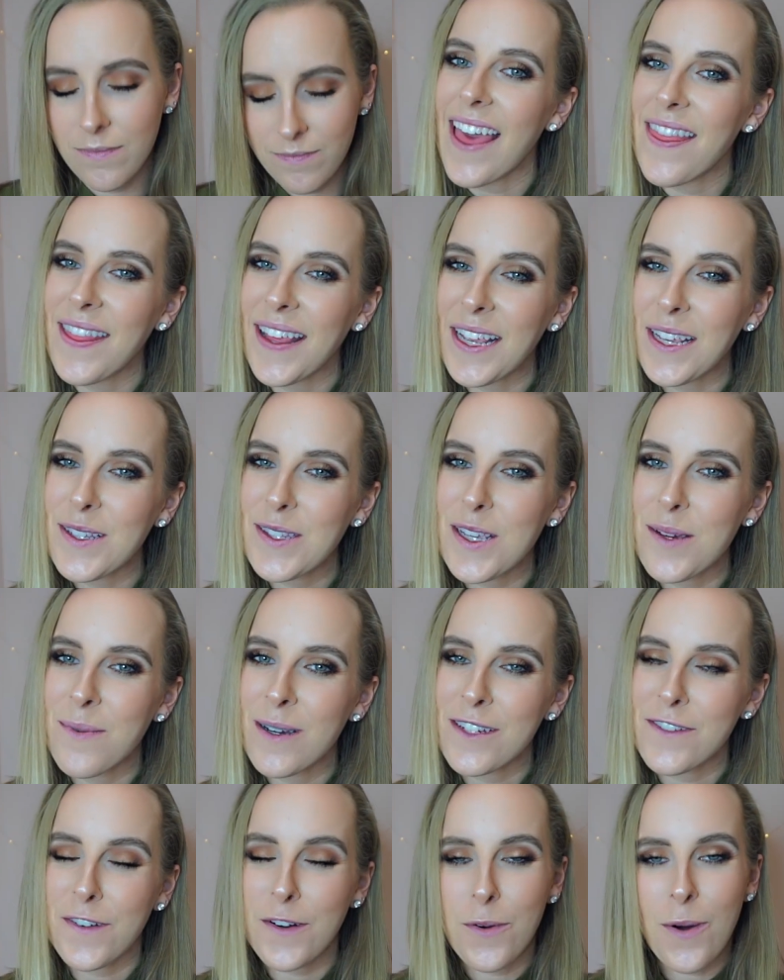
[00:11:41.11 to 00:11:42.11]
And thank you so
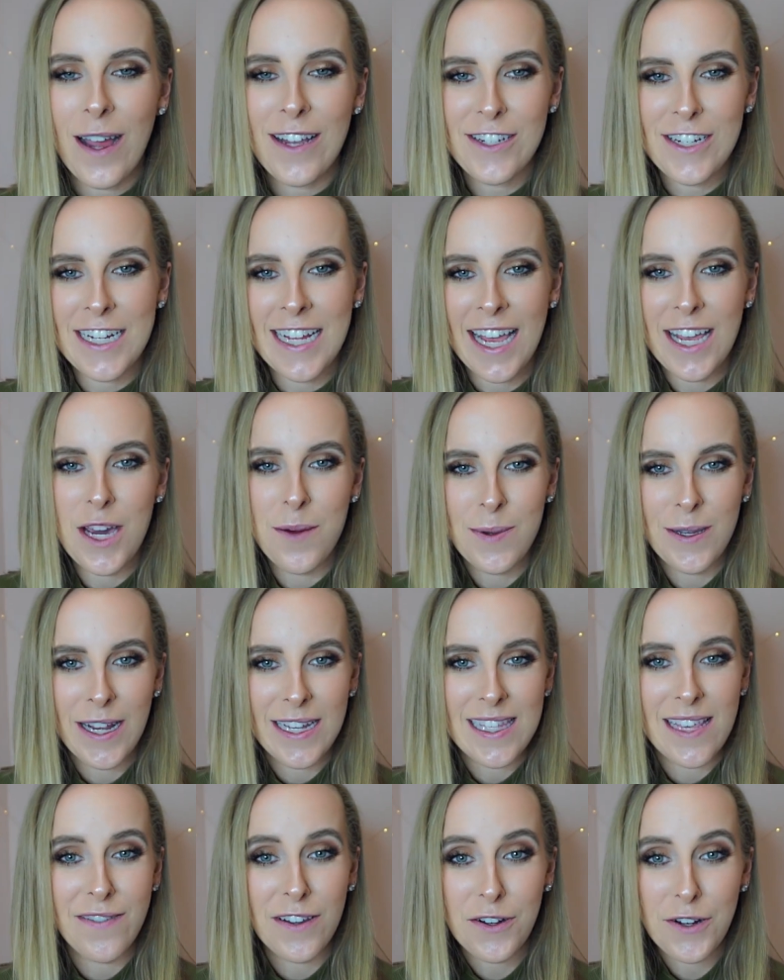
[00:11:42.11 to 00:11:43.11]
much for watching. I hope you
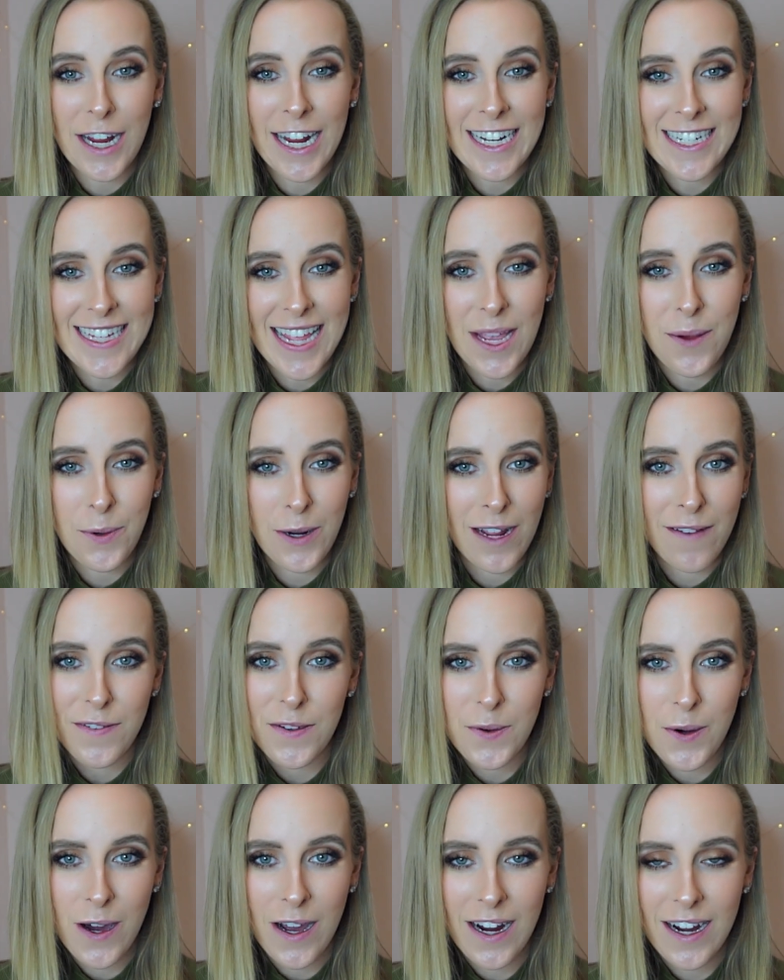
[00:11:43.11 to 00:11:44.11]
guys have a great day wherever
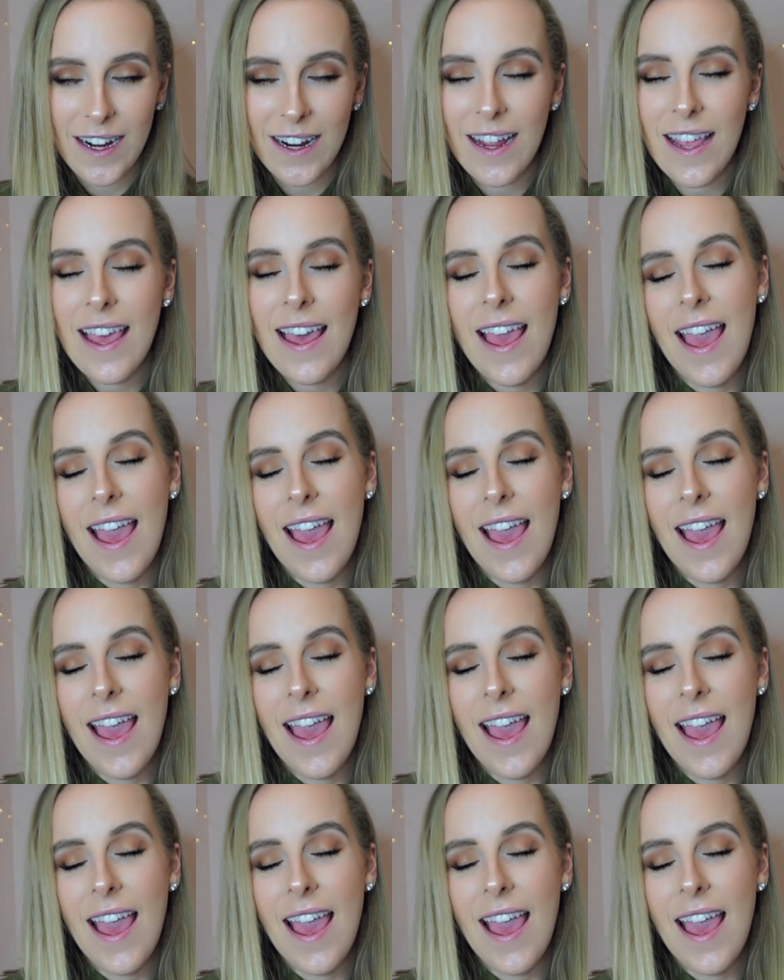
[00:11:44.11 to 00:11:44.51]
you are,